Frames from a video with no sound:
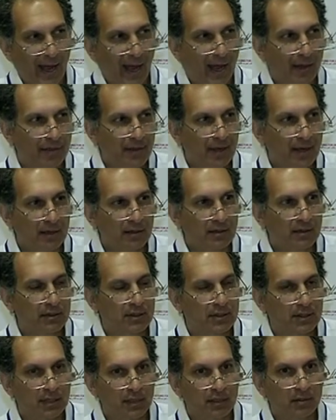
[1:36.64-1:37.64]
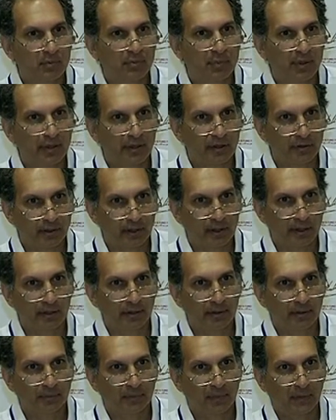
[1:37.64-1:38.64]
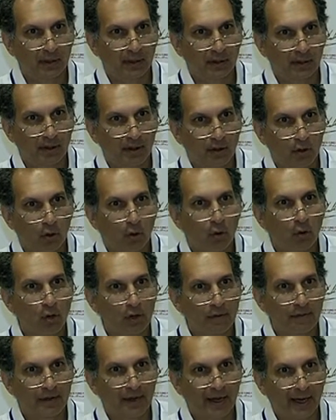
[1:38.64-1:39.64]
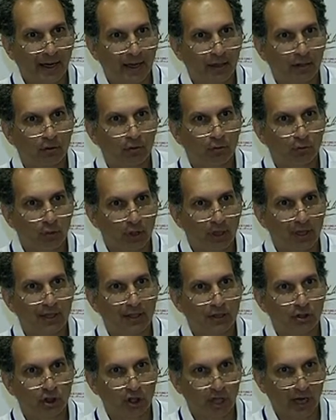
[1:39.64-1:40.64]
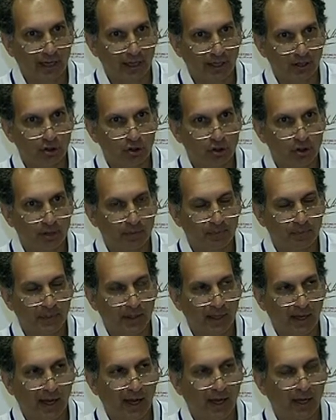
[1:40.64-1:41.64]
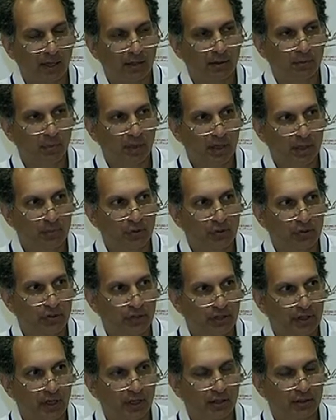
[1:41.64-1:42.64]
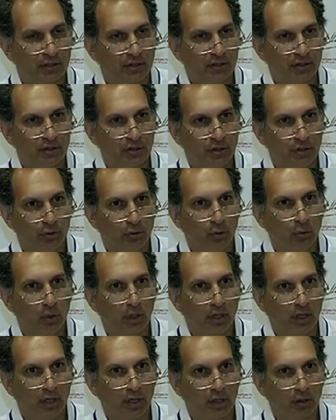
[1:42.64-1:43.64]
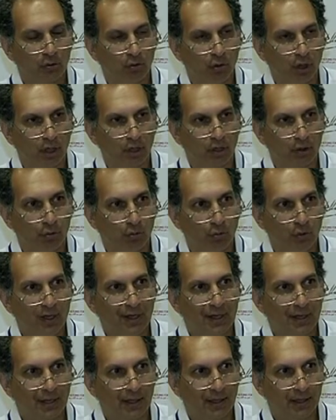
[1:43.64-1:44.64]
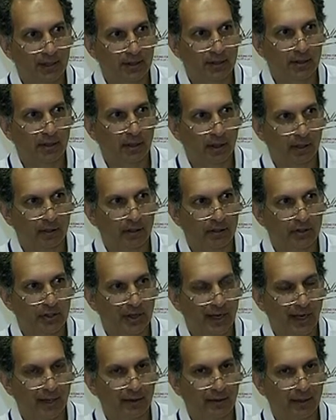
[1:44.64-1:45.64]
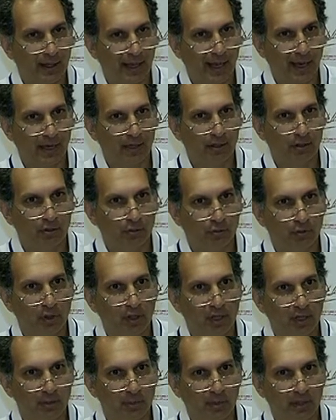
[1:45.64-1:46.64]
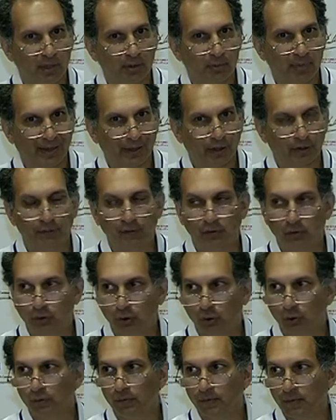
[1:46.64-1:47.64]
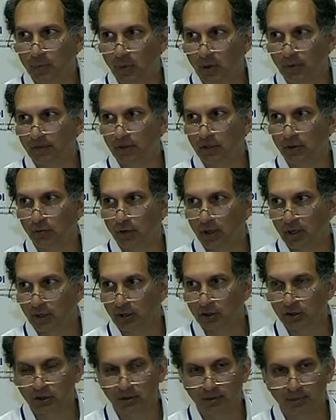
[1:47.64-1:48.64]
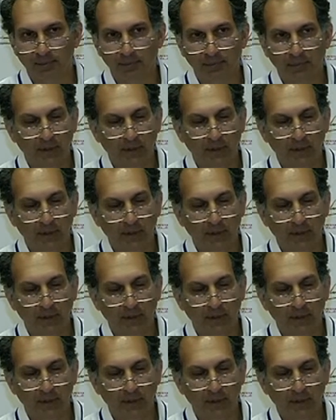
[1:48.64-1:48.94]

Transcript: And then at a certain period, all of that really changed and people started to uh, uh, realize and understand that aid could really be a powerful tool for poverty reduction.